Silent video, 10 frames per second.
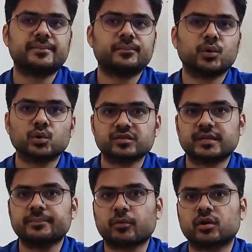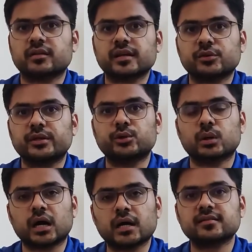and most important thing you need
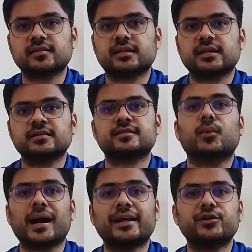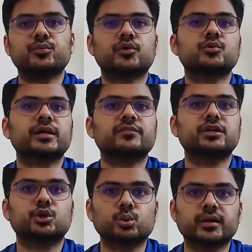to ask is, why do you want to
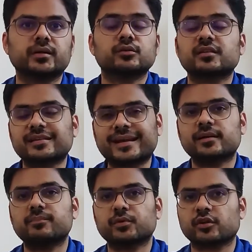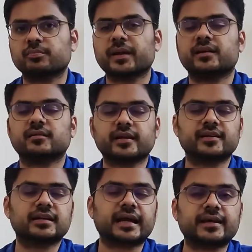even do it? So the said prospect,
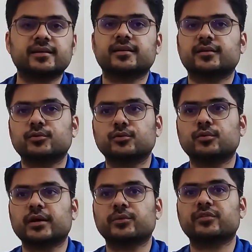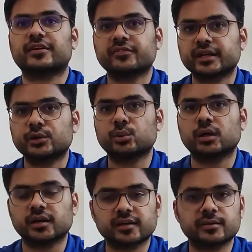said client who I was referring to
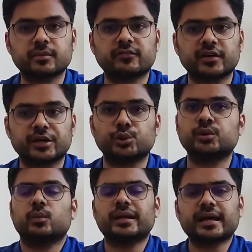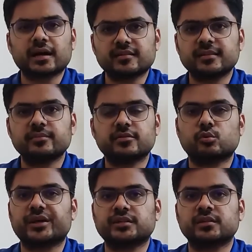earlier in my video, when I asked him this
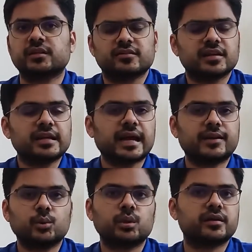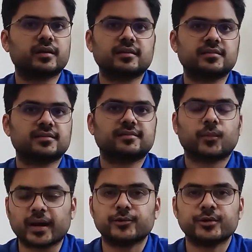question, they really had no clear answer.
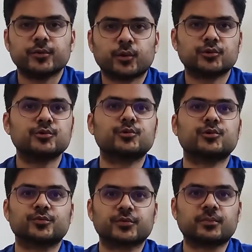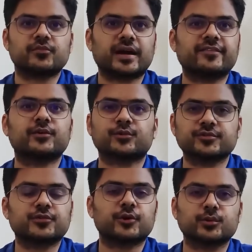Why do you want to grow from
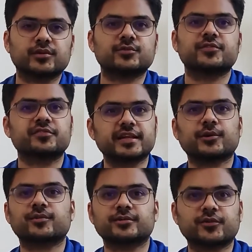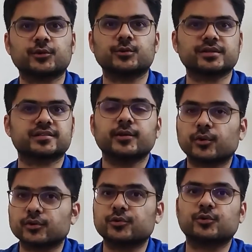5,000 followers to 50,000 followers? Do you
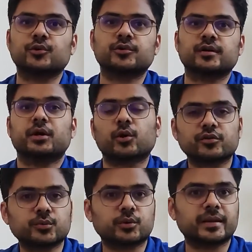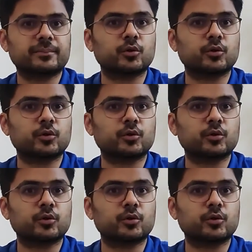want to grow because you want to make